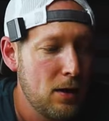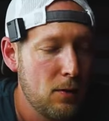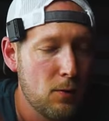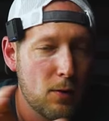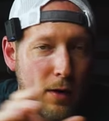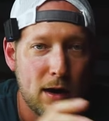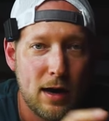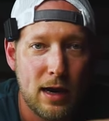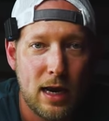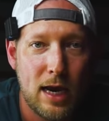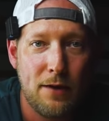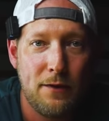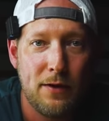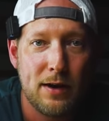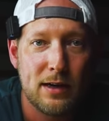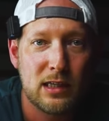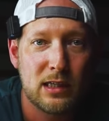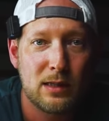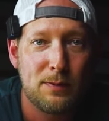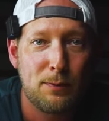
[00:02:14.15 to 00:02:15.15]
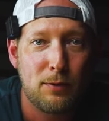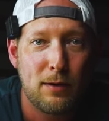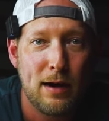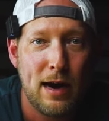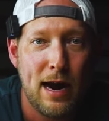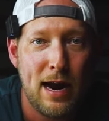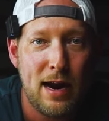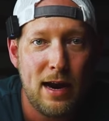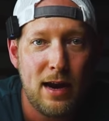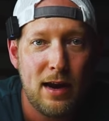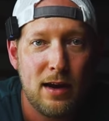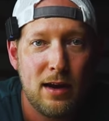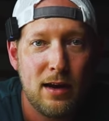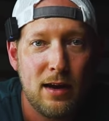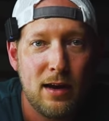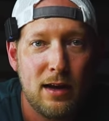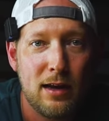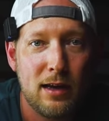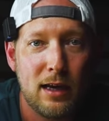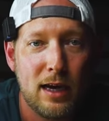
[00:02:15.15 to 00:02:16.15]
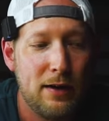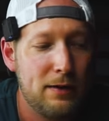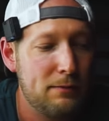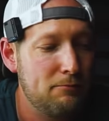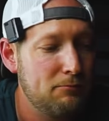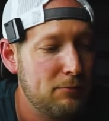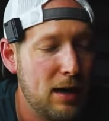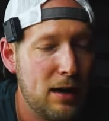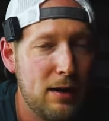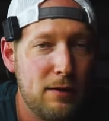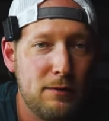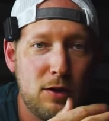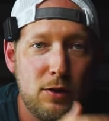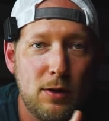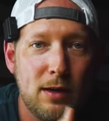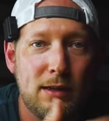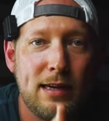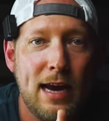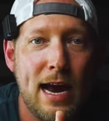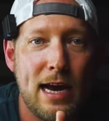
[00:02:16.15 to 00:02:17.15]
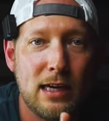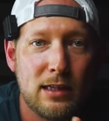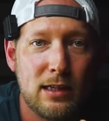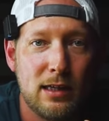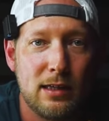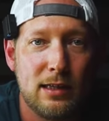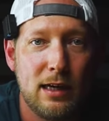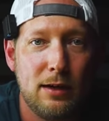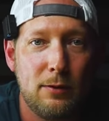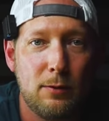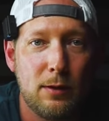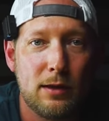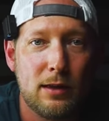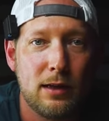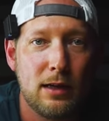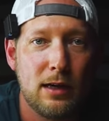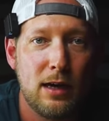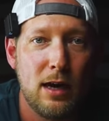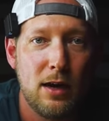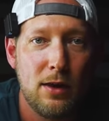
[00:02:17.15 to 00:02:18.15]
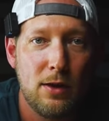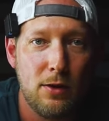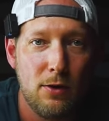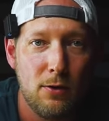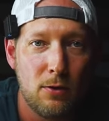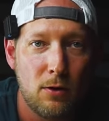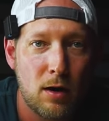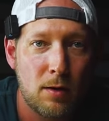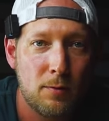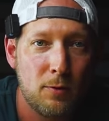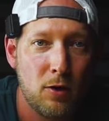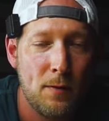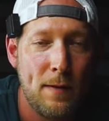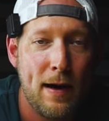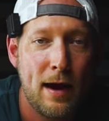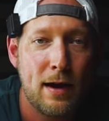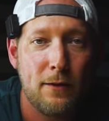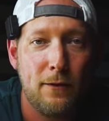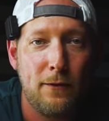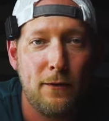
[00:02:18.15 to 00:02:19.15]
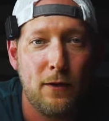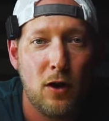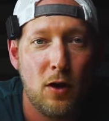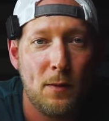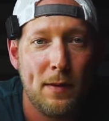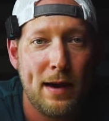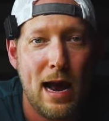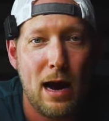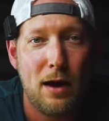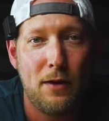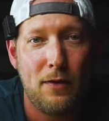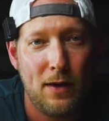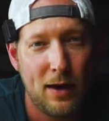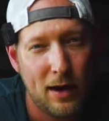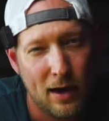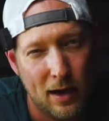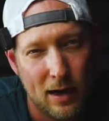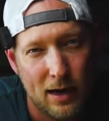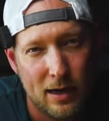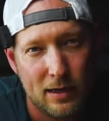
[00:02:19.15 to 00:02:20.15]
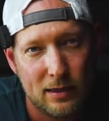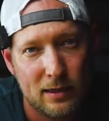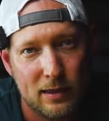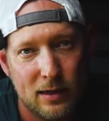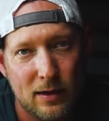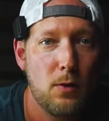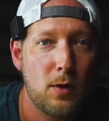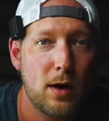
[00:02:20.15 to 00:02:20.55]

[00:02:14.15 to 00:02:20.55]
We're gonna give it a spray and kind of do a test to see what the normal amount of foam and how thick it is.